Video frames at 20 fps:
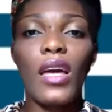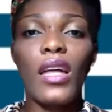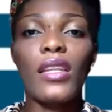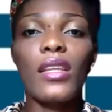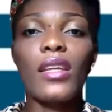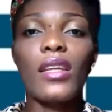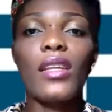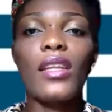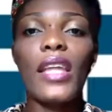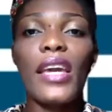
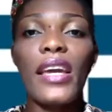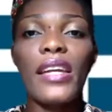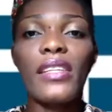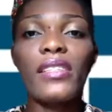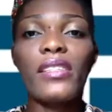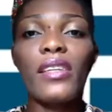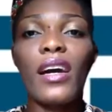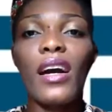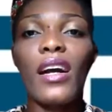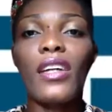the late
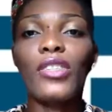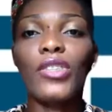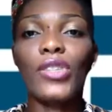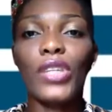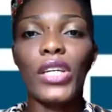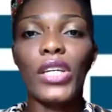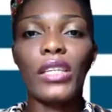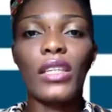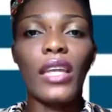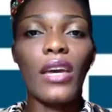
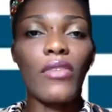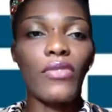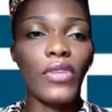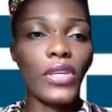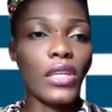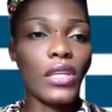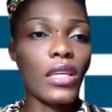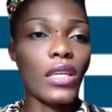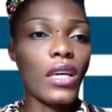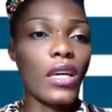Andre Levy,